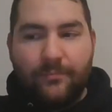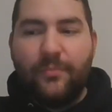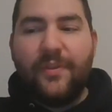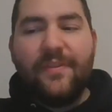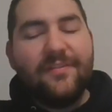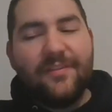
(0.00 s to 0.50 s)

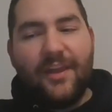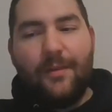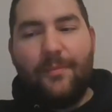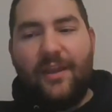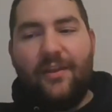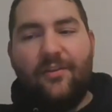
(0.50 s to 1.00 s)
but this
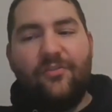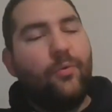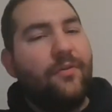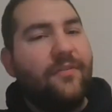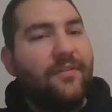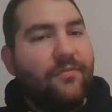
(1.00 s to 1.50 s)
time in a
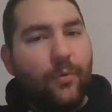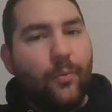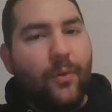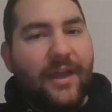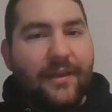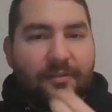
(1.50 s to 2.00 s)
sort of different
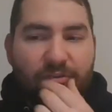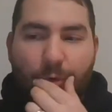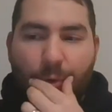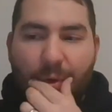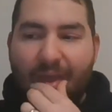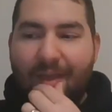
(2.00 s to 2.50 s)
way.
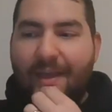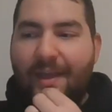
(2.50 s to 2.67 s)
So